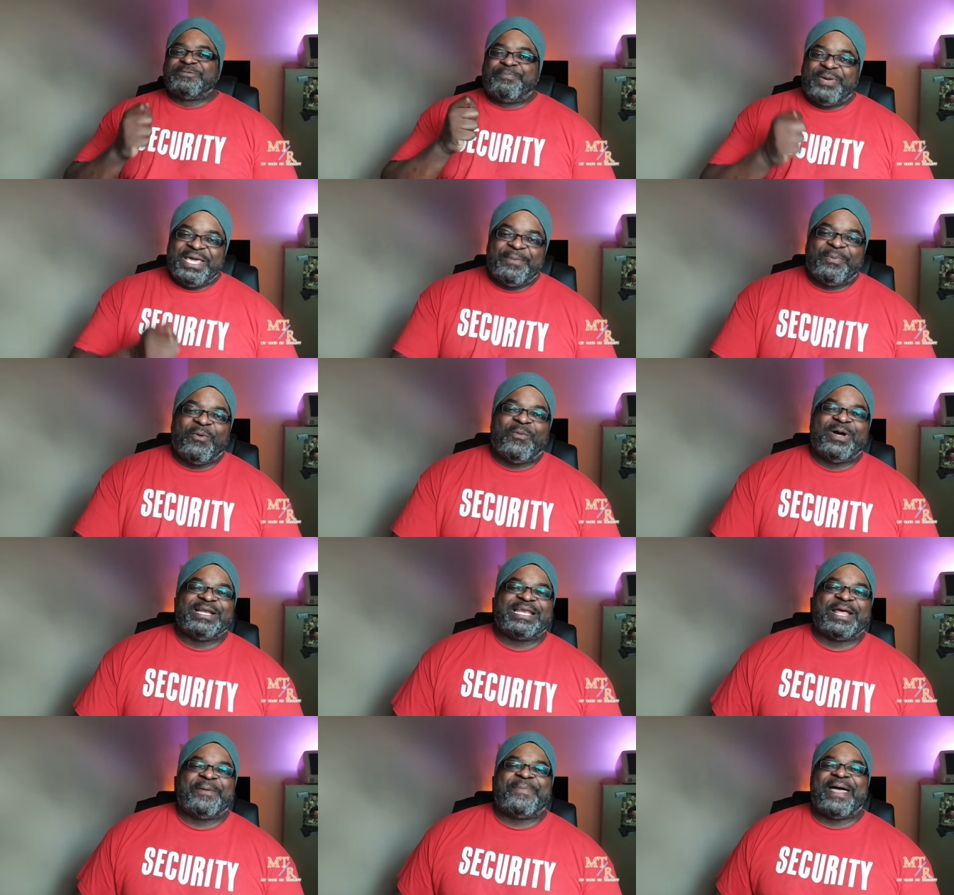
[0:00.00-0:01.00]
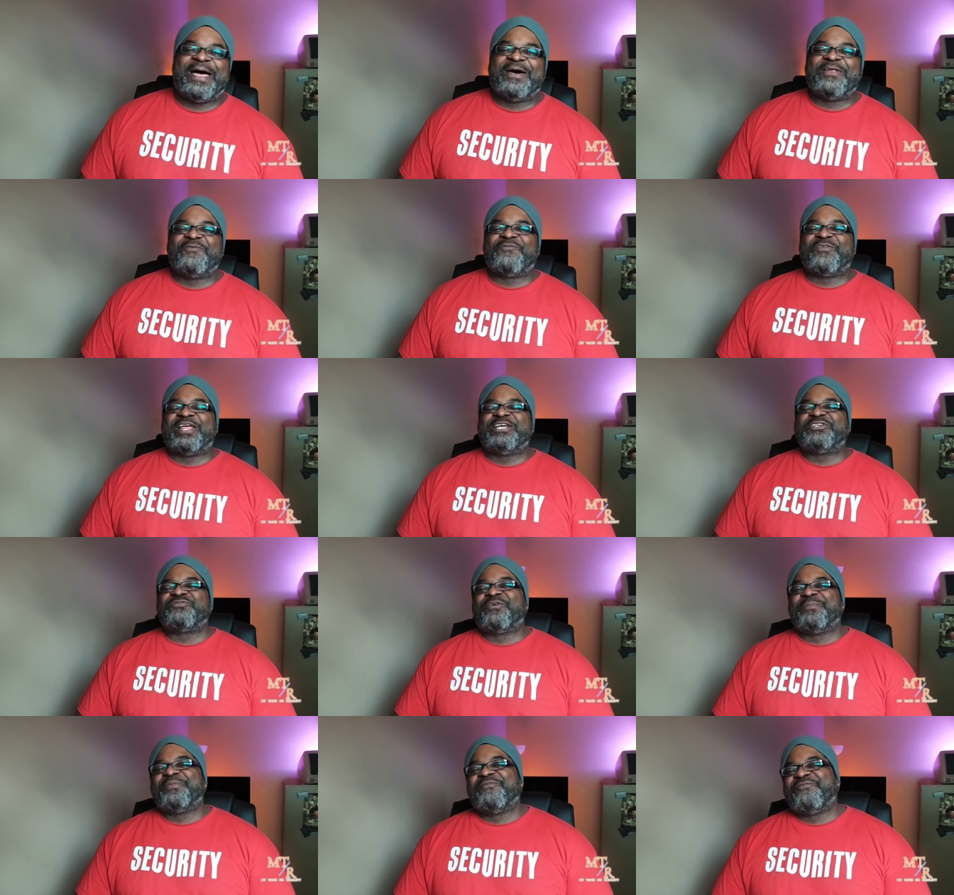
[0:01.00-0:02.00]
people want their pound of flesh
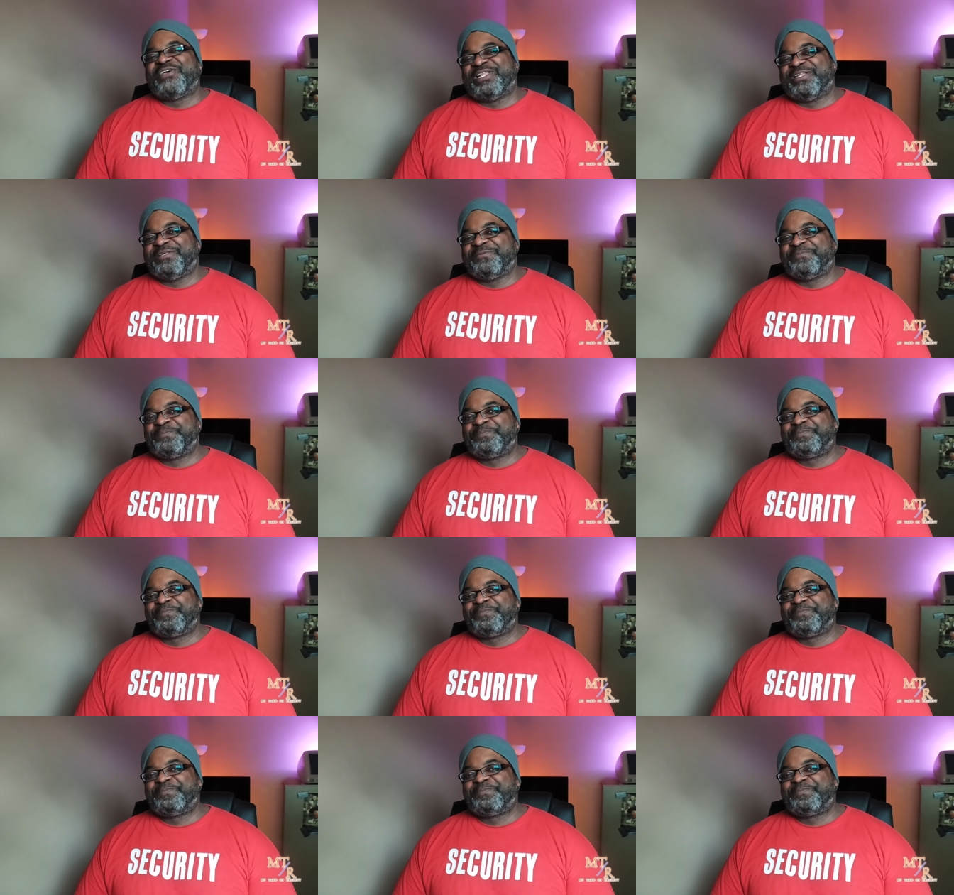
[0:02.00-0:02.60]
from the villain.